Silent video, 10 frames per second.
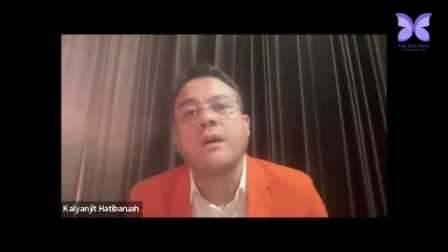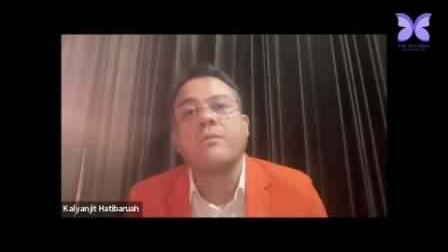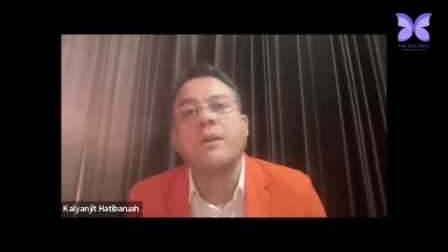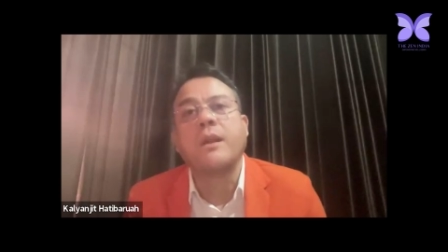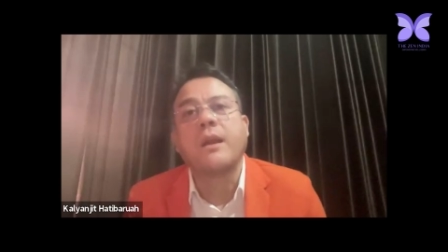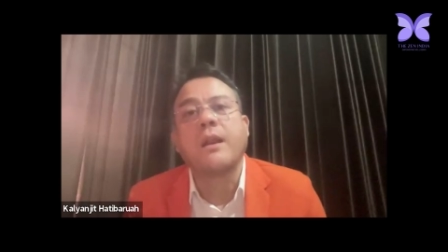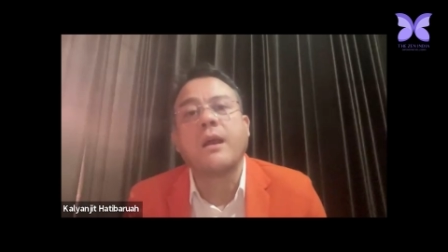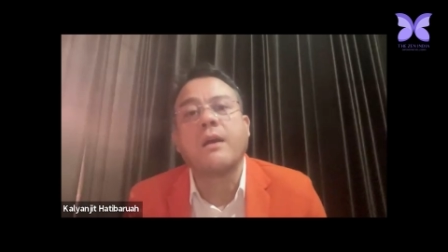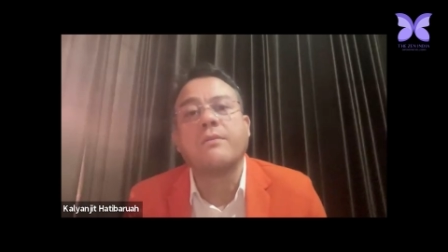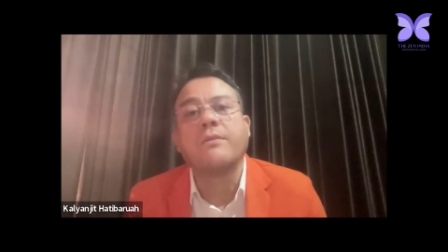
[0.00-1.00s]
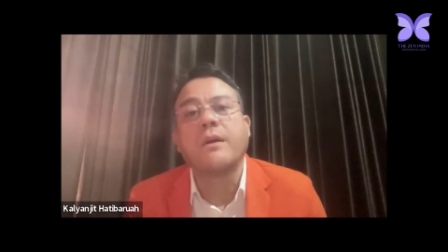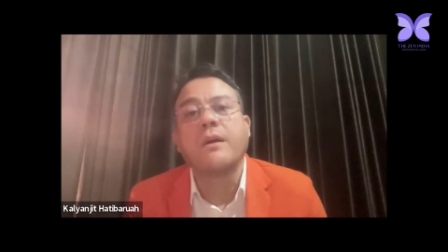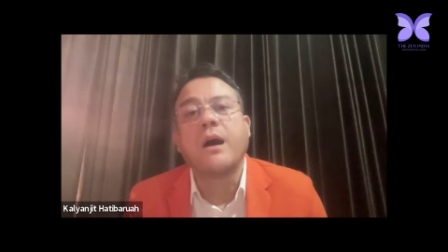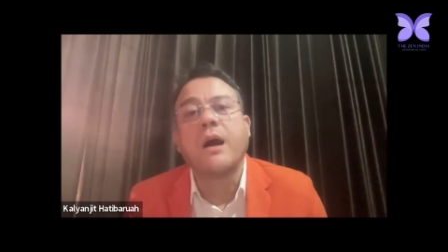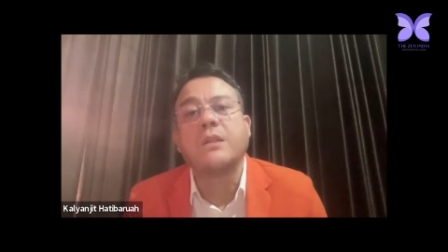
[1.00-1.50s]
everybody can have
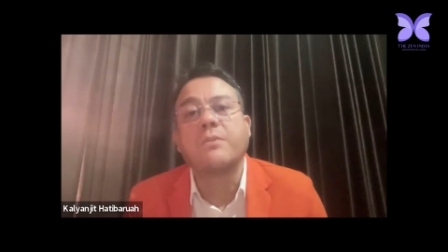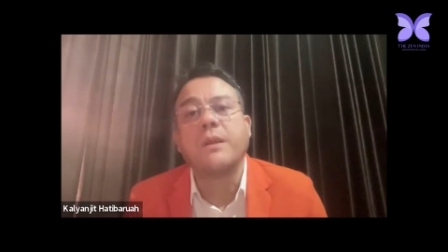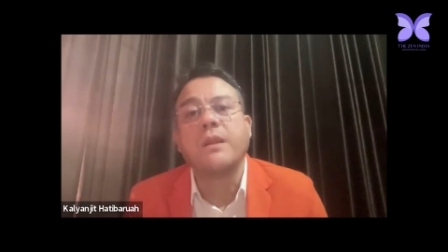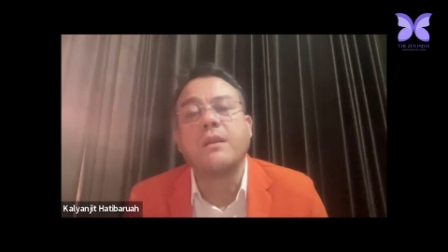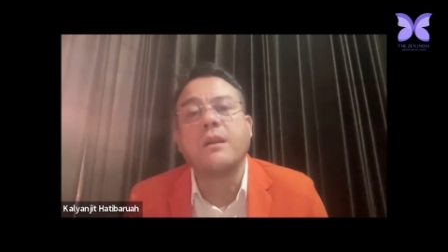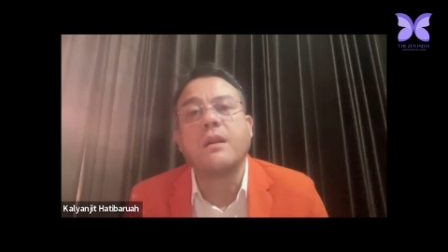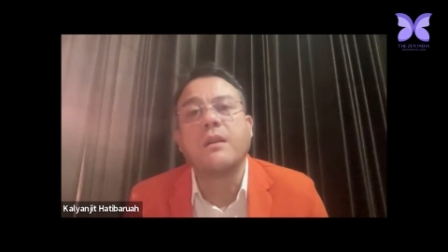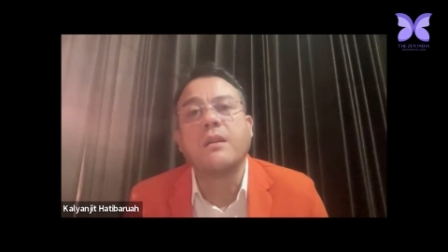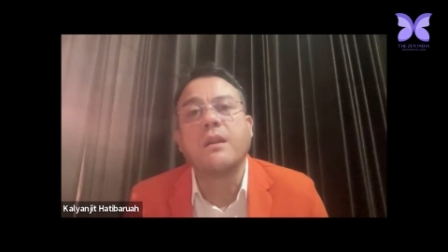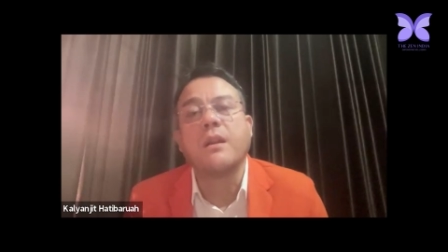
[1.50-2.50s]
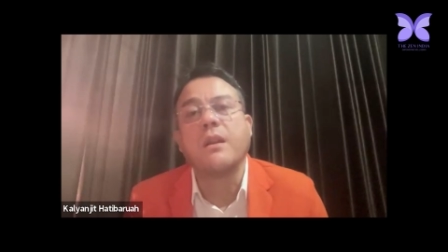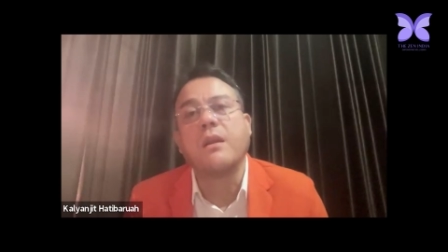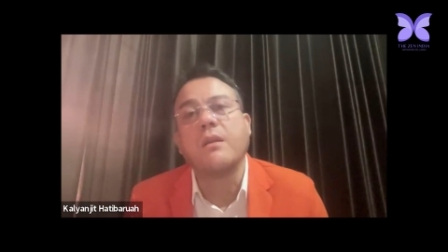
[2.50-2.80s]
high speed internet, and